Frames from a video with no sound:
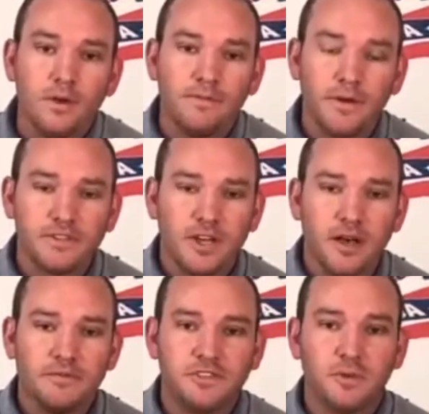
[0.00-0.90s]
First
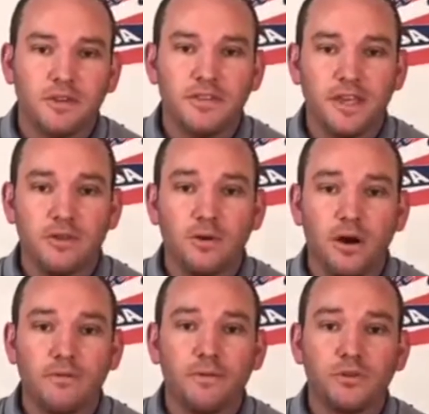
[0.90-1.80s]
off, just want to thank you
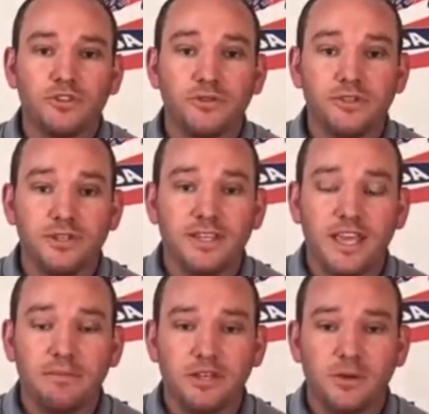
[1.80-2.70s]
all for choosing the
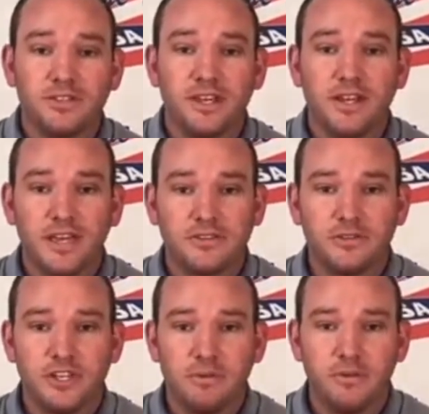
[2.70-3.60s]
Game Day USA
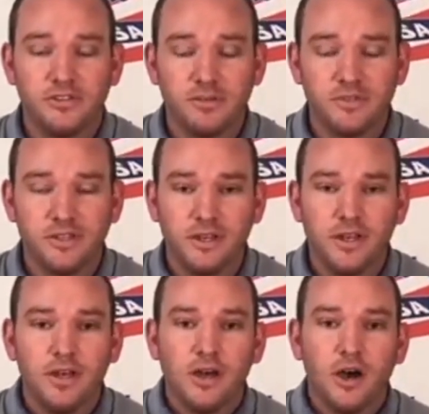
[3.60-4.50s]
National Championships.
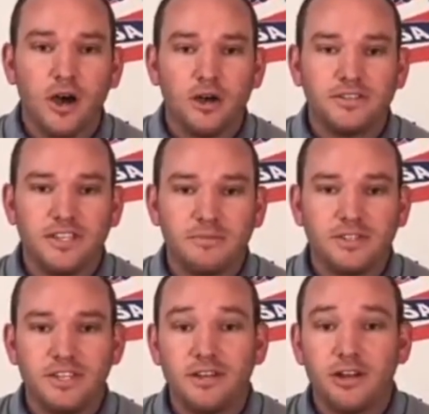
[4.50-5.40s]
Our team
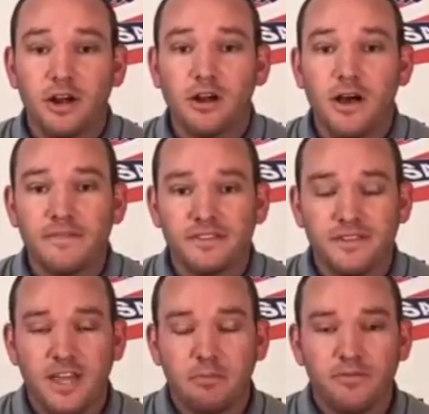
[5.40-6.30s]
is here at our office
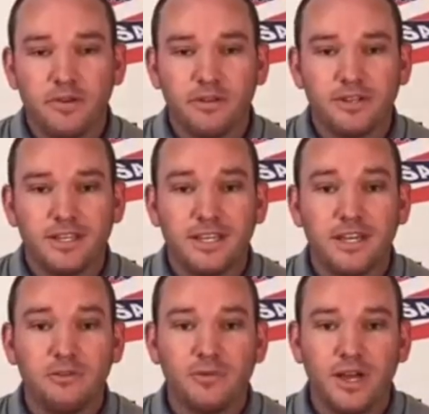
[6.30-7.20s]
in Naperville,
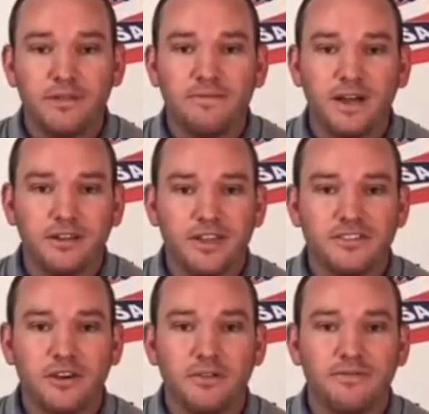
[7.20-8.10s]
getting ready,
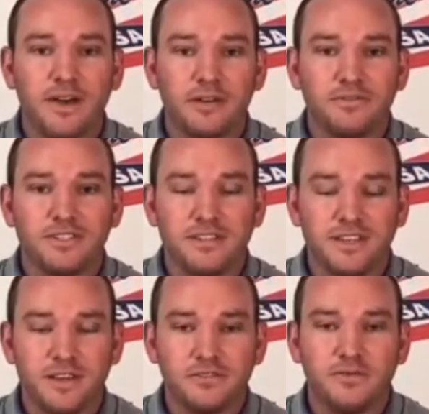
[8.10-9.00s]
finalizing all the final
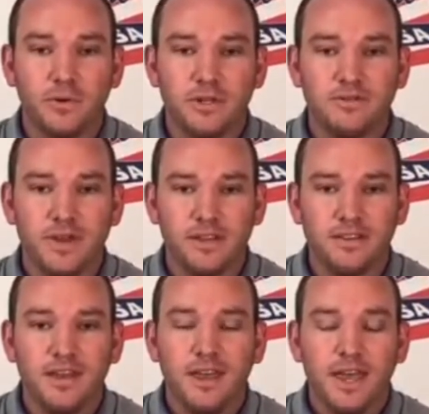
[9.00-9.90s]
details for the
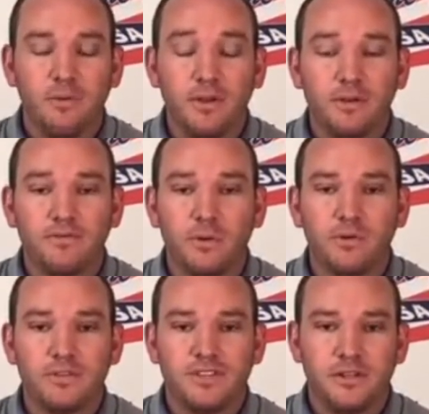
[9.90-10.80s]
event, and we look
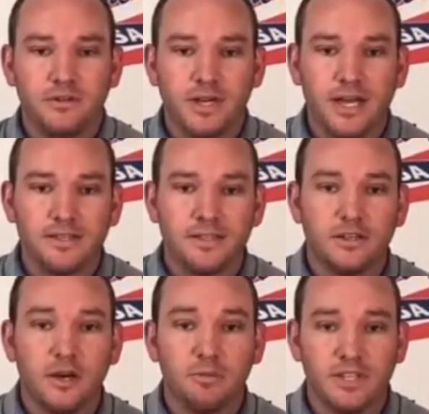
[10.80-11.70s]
forward to seeing you guys in
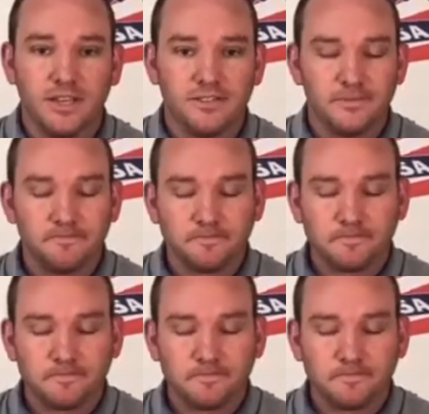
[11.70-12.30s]
a couple days.